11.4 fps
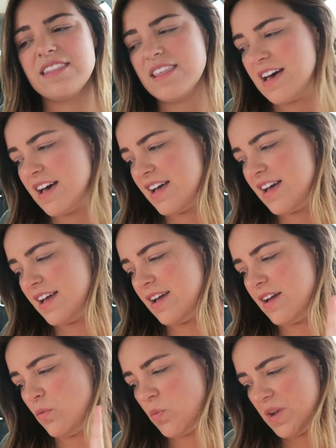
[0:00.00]

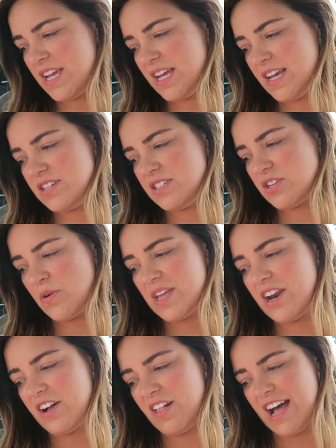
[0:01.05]
the We Don't
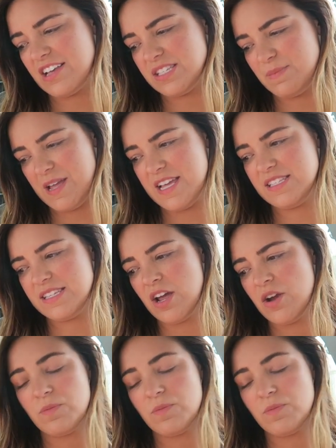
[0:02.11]
Eat Our Classmates